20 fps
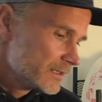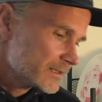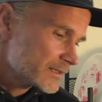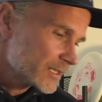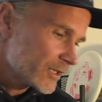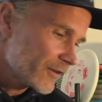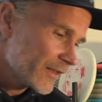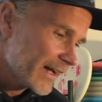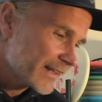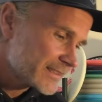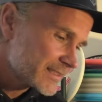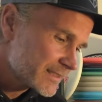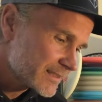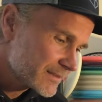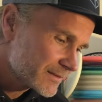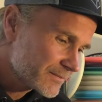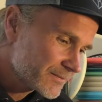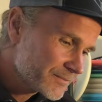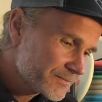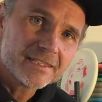So
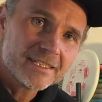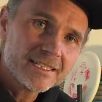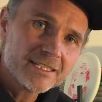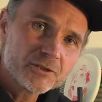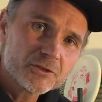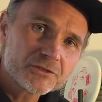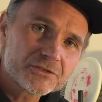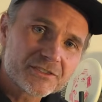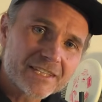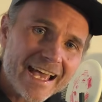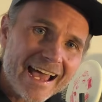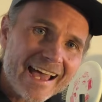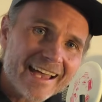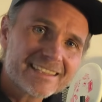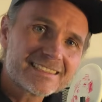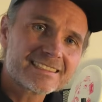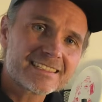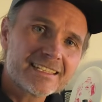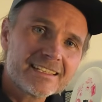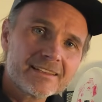that's Eagles
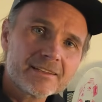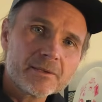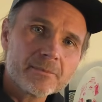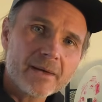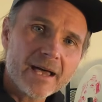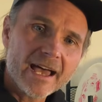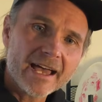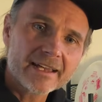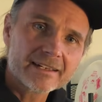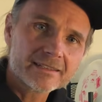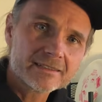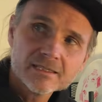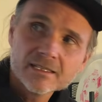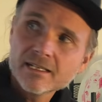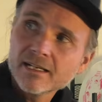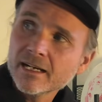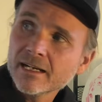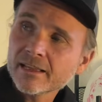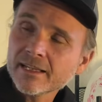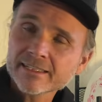Dads in the bag.
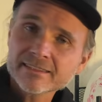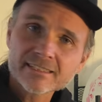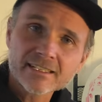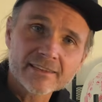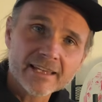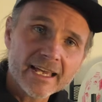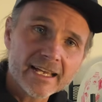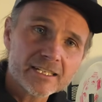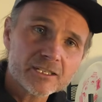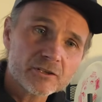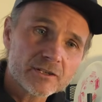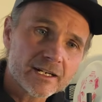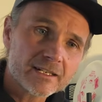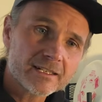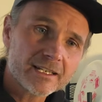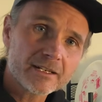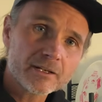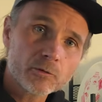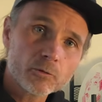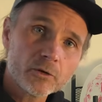I'd like to thank you, and I'd
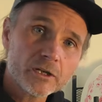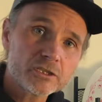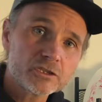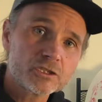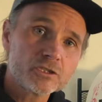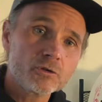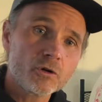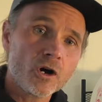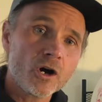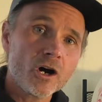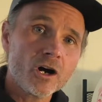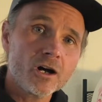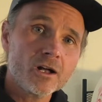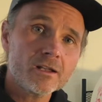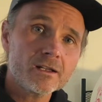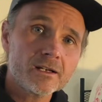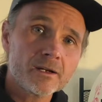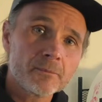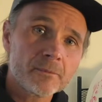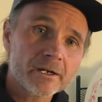like to wish you
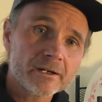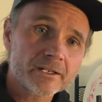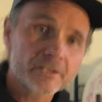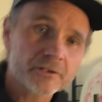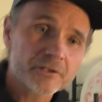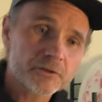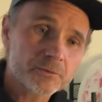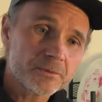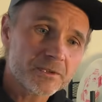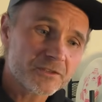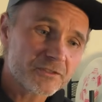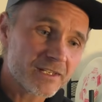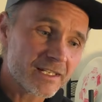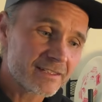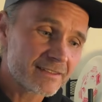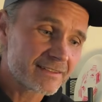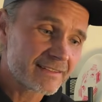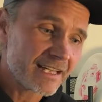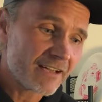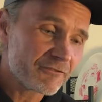all a Merry Christmas,
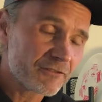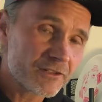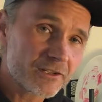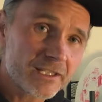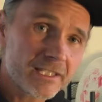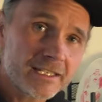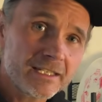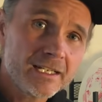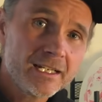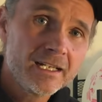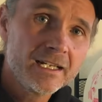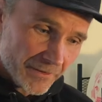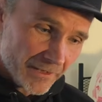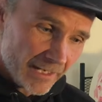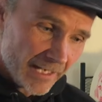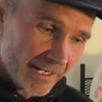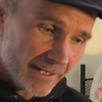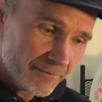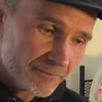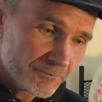and definitely
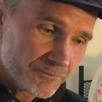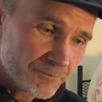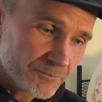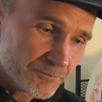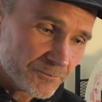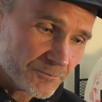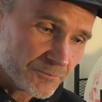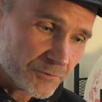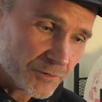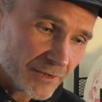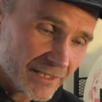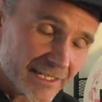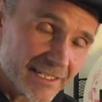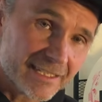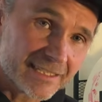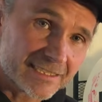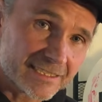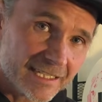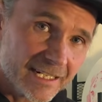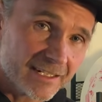I'm pretty
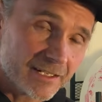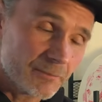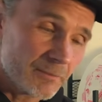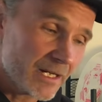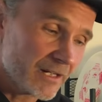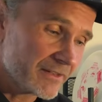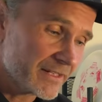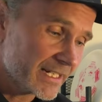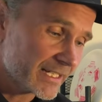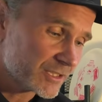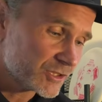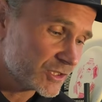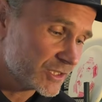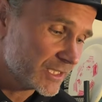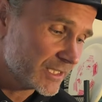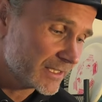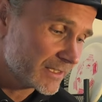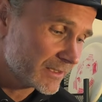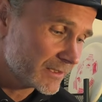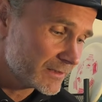excited about next
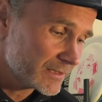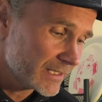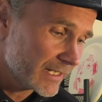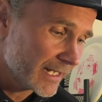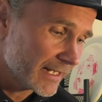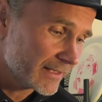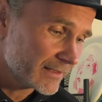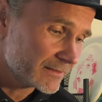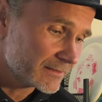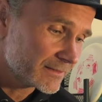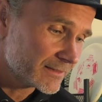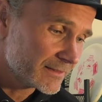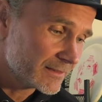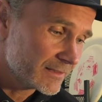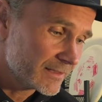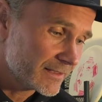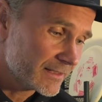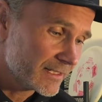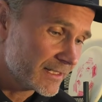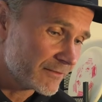year. And
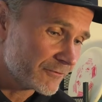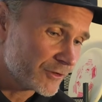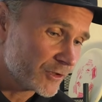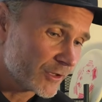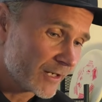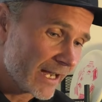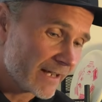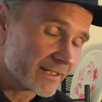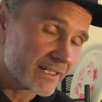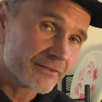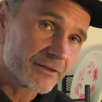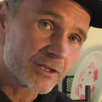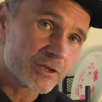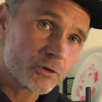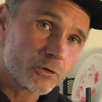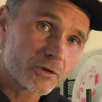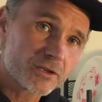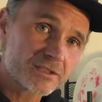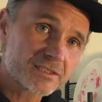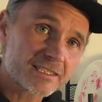if you're out on the
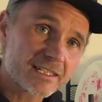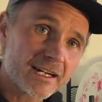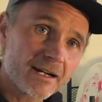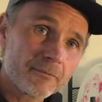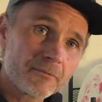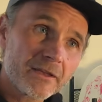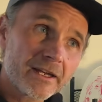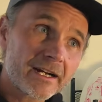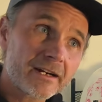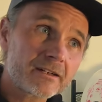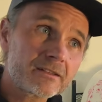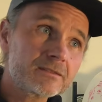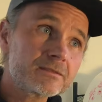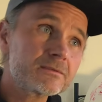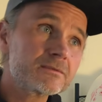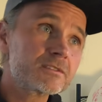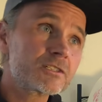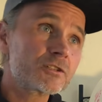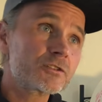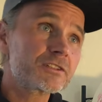course and I'm
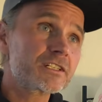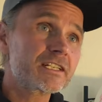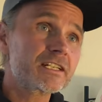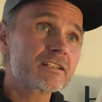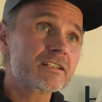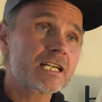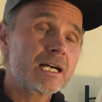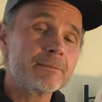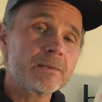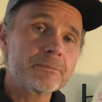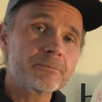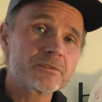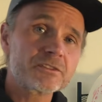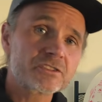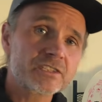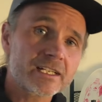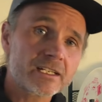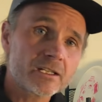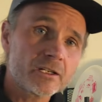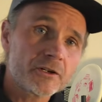there during the year, come up and
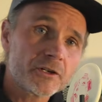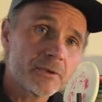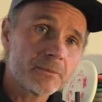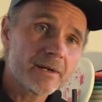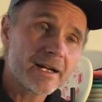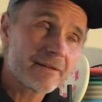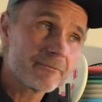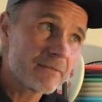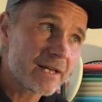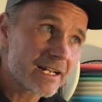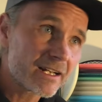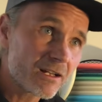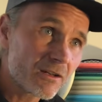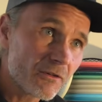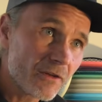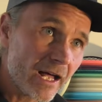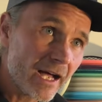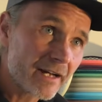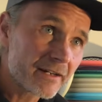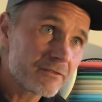say hello to me. I met a
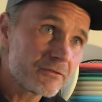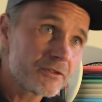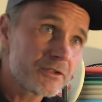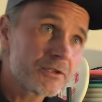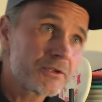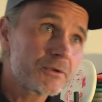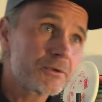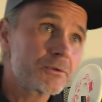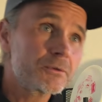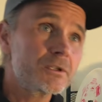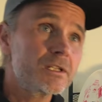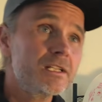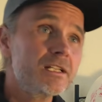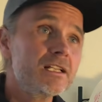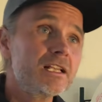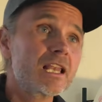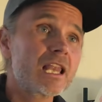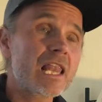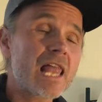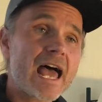lot of you
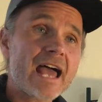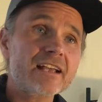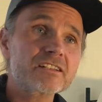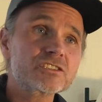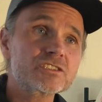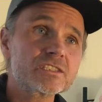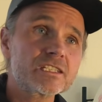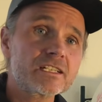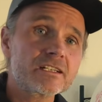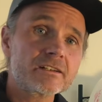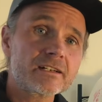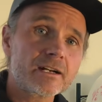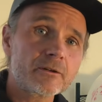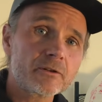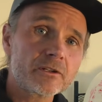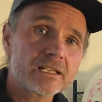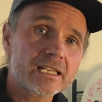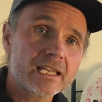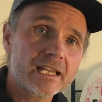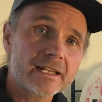last year, and I
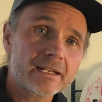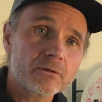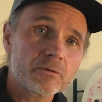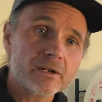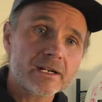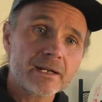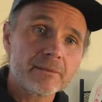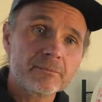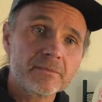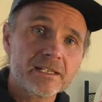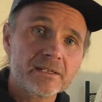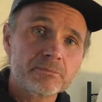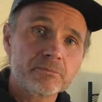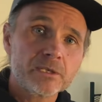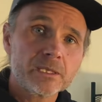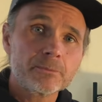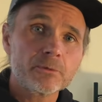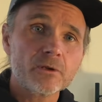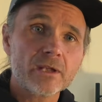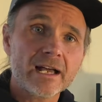really like when I meet
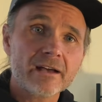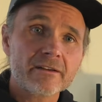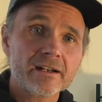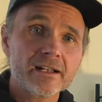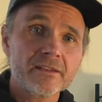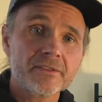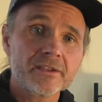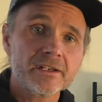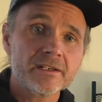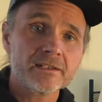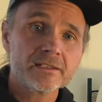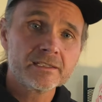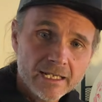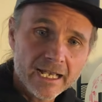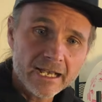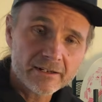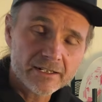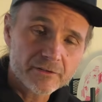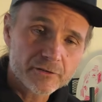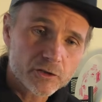people out on
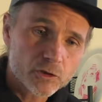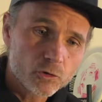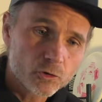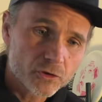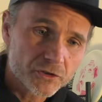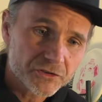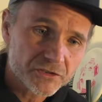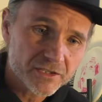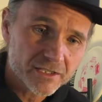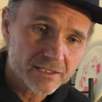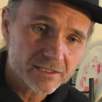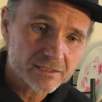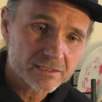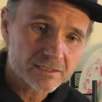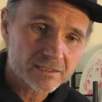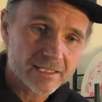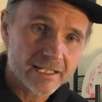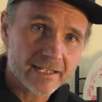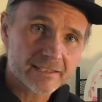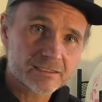the
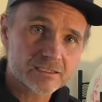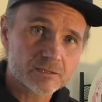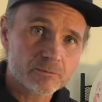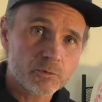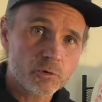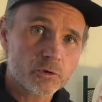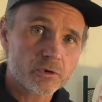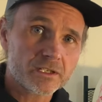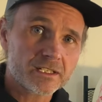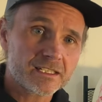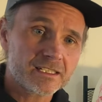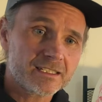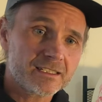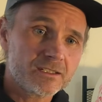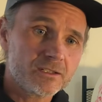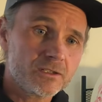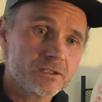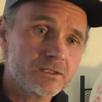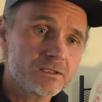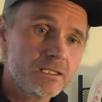courses that support
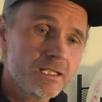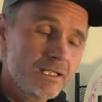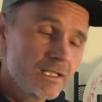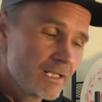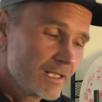Eagle.